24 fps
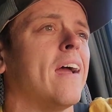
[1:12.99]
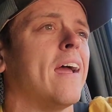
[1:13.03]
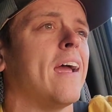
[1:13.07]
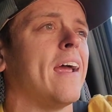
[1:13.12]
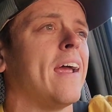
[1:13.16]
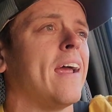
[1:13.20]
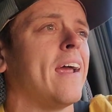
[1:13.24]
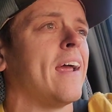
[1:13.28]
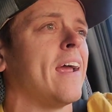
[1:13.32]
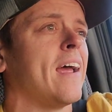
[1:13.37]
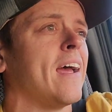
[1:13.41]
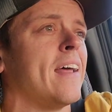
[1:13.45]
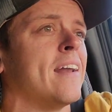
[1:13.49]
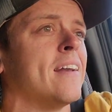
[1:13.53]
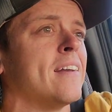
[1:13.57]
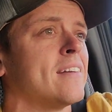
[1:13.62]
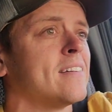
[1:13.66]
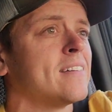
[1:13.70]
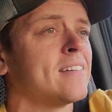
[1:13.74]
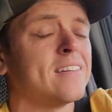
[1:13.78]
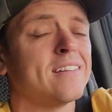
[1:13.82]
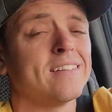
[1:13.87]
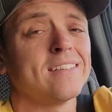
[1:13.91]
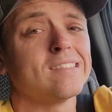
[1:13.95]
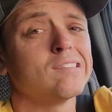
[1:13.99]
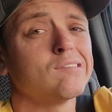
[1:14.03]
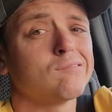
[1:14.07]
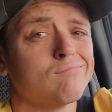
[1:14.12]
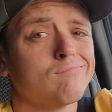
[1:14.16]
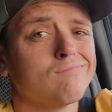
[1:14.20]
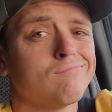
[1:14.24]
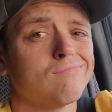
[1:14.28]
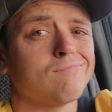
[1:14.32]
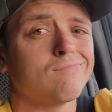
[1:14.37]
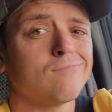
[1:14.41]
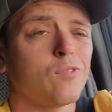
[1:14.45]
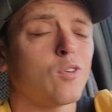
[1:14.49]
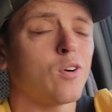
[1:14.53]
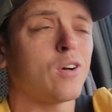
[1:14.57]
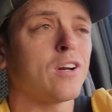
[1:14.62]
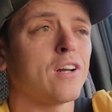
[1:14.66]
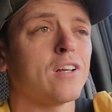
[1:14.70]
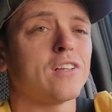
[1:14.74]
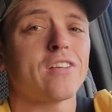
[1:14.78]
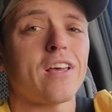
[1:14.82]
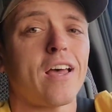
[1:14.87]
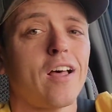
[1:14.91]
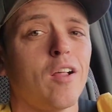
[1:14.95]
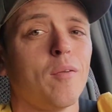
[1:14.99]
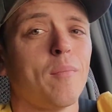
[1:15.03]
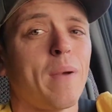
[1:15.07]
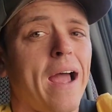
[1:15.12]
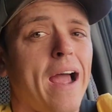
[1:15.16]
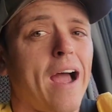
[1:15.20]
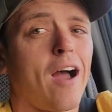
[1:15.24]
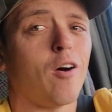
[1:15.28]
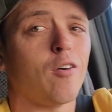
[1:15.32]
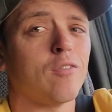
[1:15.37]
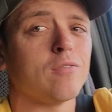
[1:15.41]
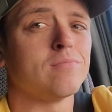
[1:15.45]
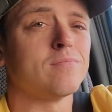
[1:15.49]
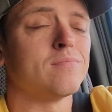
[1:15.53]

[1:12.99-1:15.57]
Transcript: And we're gonna tell them how.